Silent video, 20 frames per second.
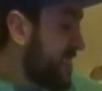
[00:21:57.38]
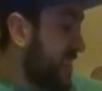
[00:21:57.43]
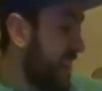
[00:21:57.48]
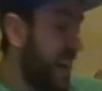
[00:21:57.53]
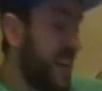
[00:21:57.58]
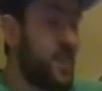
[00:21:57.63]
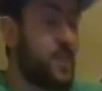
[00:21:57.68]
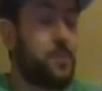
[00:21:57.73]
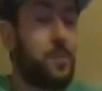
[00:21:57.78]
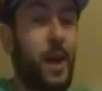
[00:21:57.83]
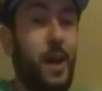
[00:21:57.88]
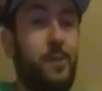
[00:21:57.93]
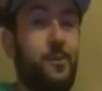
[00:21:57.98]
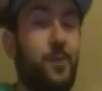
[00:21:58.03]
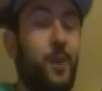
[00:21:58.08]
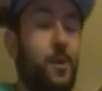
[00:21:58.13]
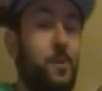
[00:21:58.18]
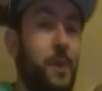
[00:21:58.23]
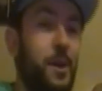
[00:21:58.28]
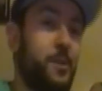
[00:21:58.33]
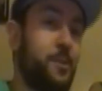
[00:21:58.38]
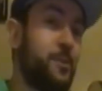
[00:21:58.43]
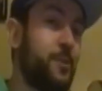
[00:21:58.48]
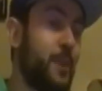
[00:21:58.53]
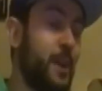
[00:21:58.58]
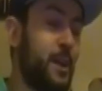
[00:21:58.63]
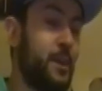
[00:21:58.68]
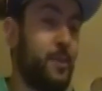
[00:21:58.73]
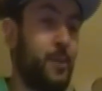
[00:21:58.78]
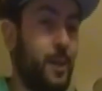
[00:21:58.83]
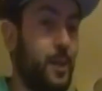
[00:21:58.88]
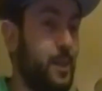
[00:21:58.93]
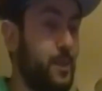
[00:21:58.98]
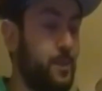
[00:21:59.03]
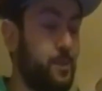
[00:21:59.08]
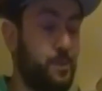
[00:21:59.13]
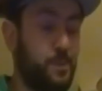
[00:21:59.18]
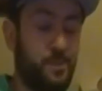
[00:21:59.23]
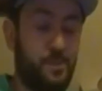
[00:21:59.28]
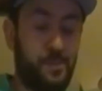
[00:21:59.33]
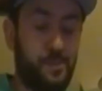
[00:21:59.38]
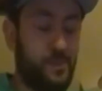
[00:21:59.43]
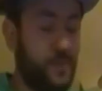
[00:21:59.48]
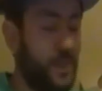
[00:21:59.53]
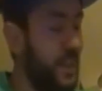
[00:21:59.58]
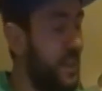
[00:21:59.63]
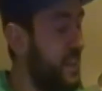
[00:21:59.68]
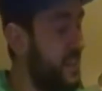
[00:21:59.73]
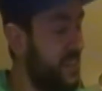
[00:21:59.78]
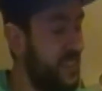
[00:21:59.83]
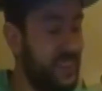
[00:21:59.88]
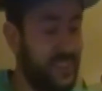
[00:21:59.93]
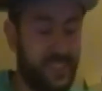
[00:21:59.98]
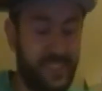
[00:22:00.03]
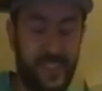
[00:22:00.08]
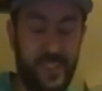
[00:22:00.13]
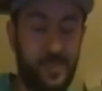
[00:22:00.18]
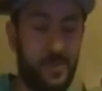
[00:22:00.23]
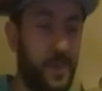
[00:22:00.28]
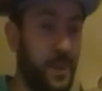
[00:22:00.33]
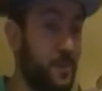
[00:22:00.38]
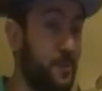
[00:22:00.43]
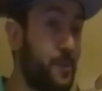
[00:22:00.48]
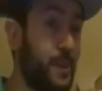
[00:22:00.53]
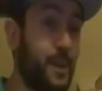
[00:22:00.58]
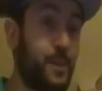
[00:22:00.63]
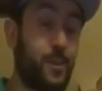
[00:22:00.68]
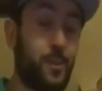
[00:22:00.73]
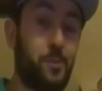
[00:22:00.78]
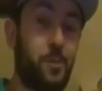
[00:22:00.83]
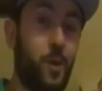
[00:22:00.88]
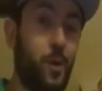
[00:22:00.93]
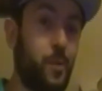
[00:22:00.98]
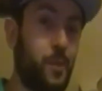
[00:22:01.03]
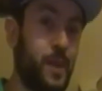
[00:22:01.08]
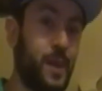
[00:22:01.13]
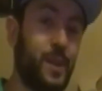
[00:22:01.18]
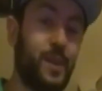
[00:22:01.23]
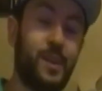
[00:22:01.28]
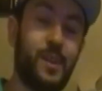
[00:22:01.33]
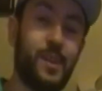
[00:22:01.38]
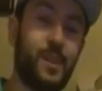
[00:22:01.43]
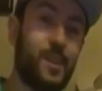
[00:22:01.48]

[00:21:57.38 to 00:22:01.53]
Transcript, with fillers: That is by far my favorite. This is my favorite moment.